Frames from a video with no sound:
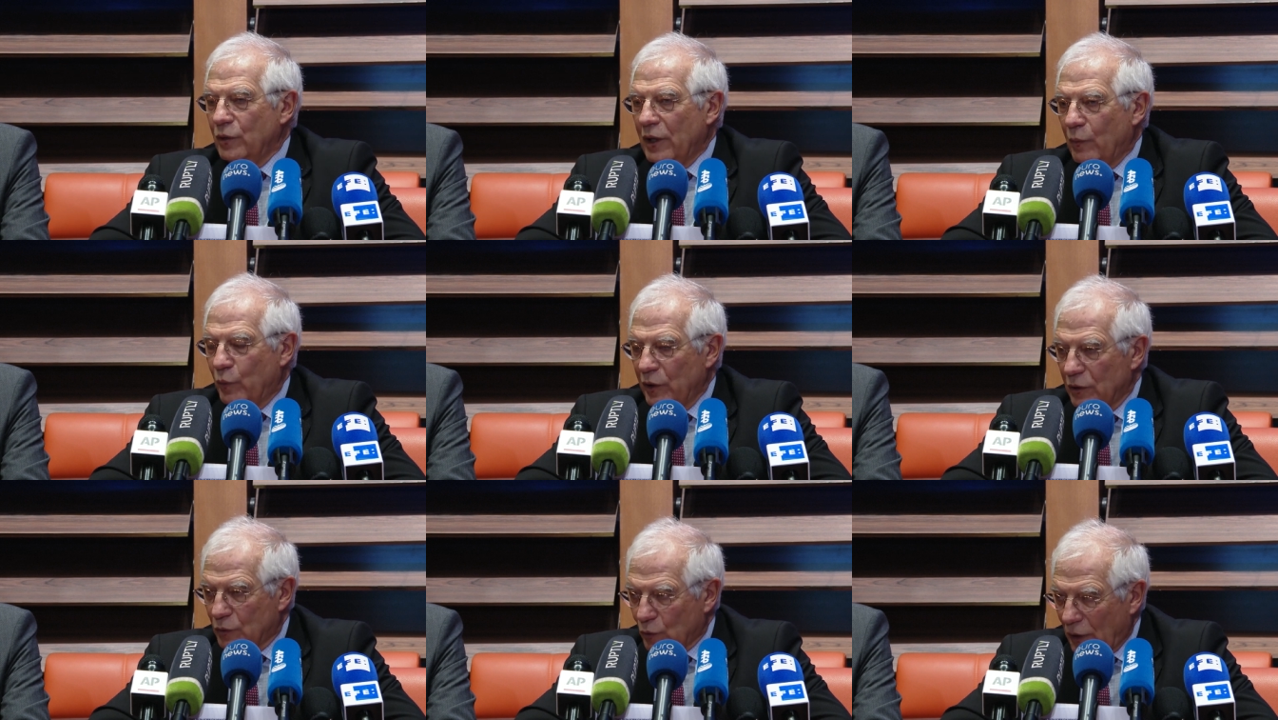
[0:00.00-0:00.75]
We
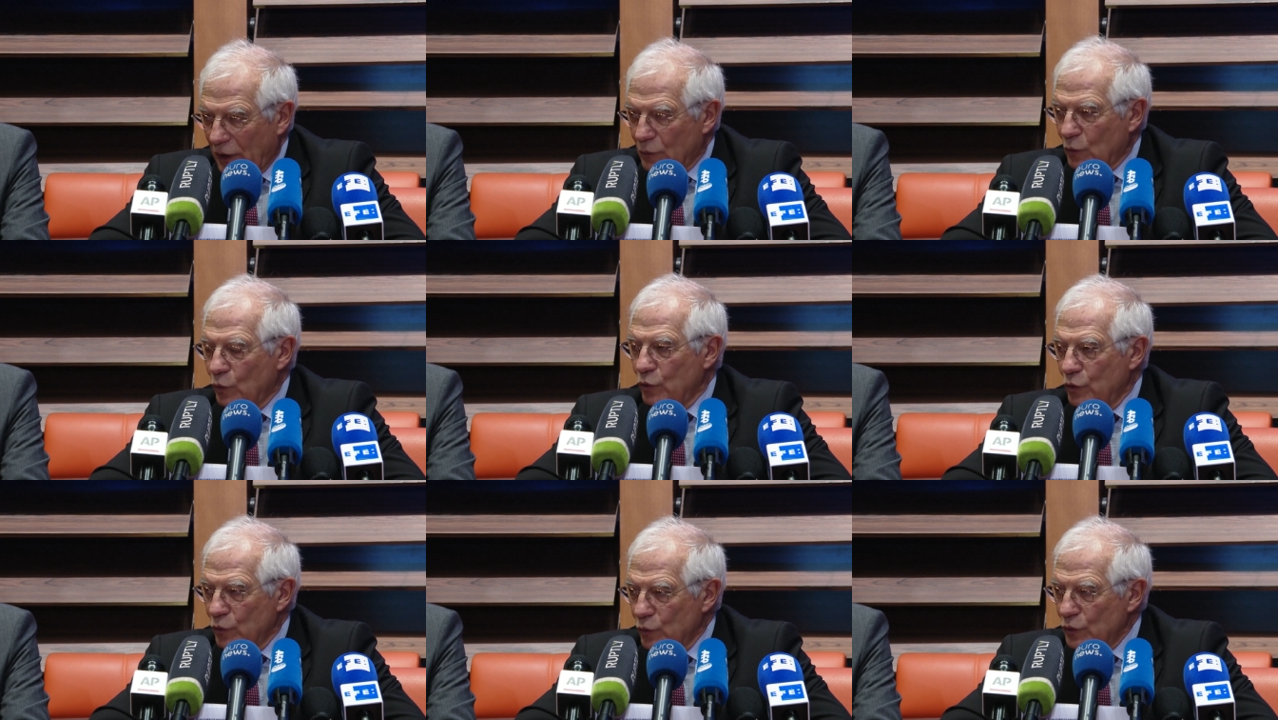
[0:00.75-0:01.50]
will try to
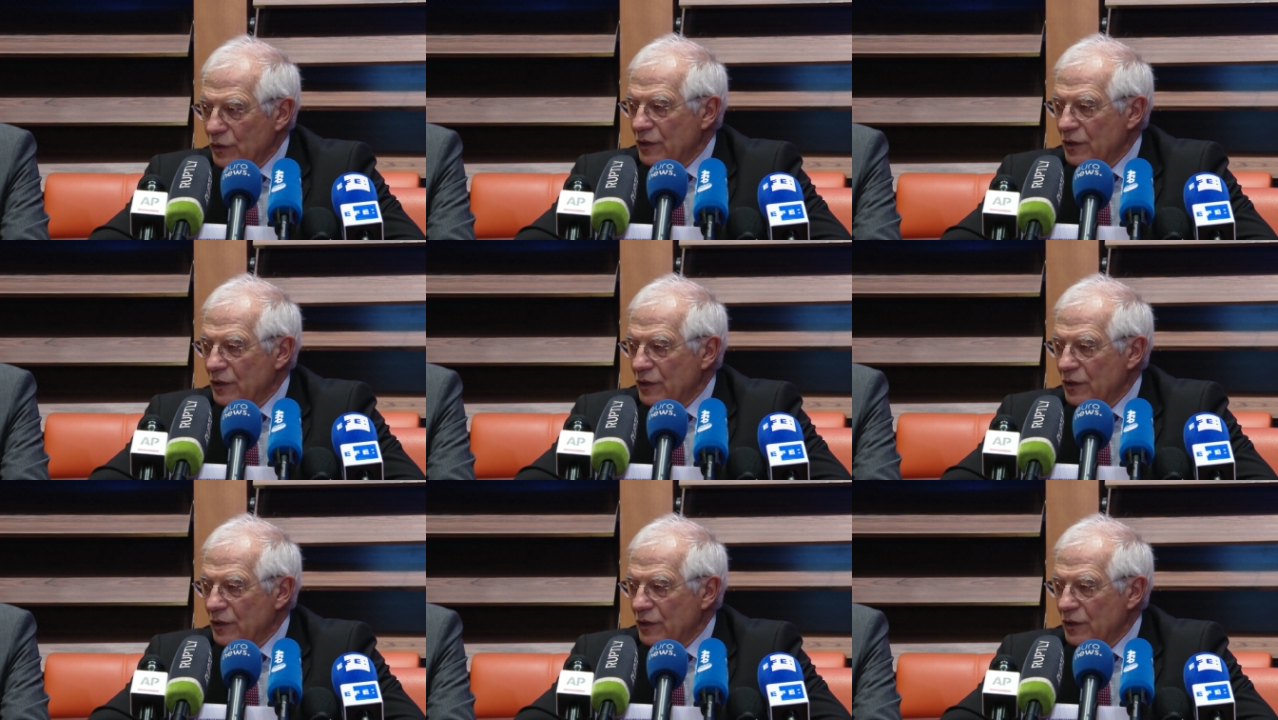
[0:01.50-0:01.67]
use